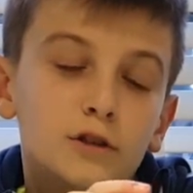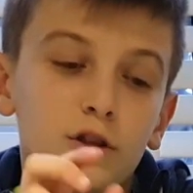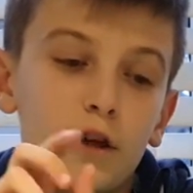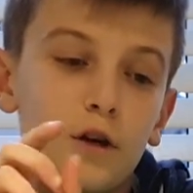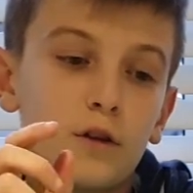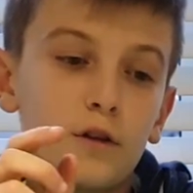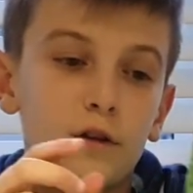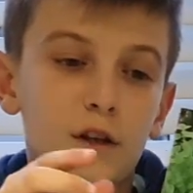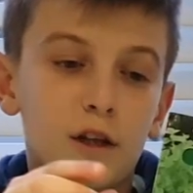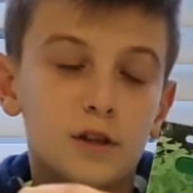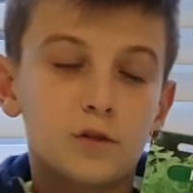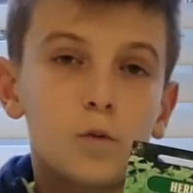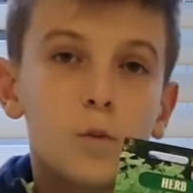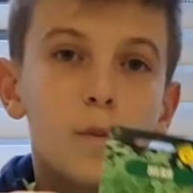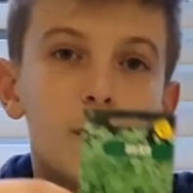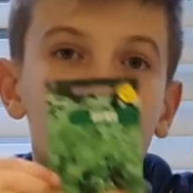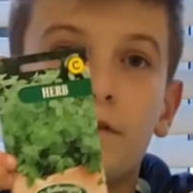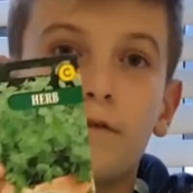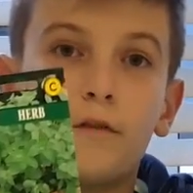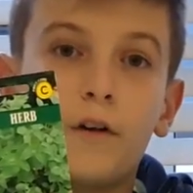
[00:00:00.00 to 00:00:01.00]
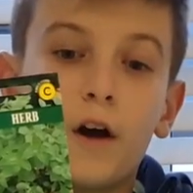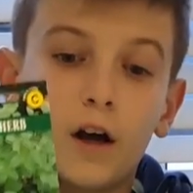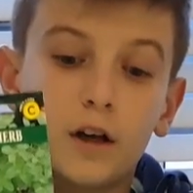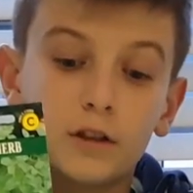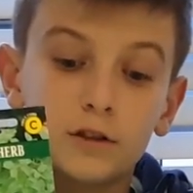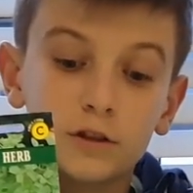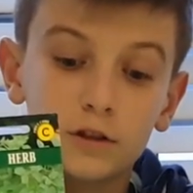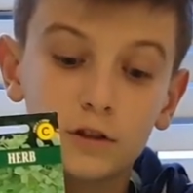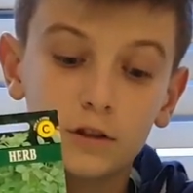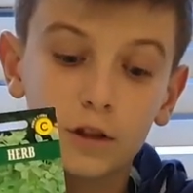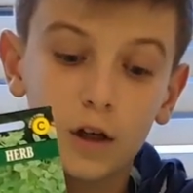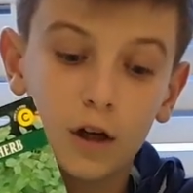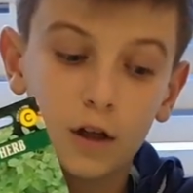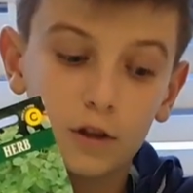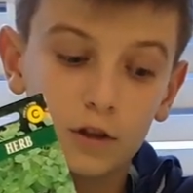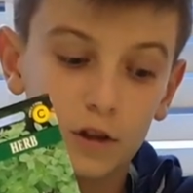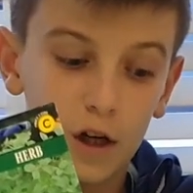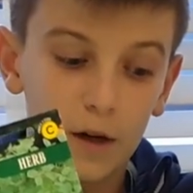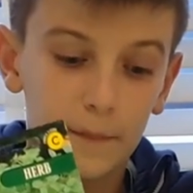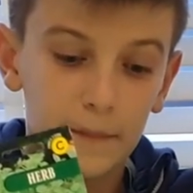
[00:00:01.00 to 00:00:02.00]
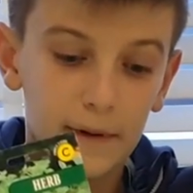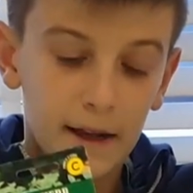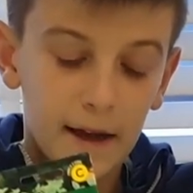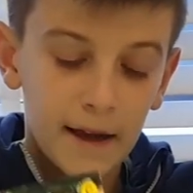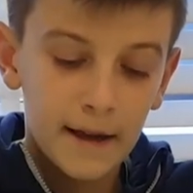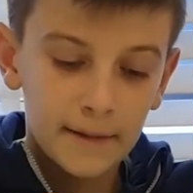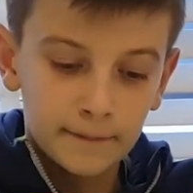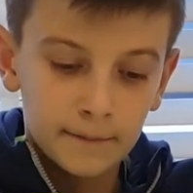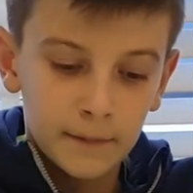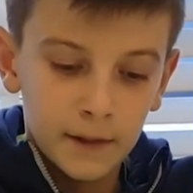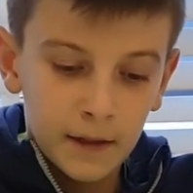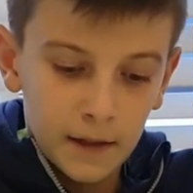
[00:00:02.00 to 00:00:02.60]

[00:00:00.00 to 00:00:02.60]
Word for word: So this will be first uh, germinate,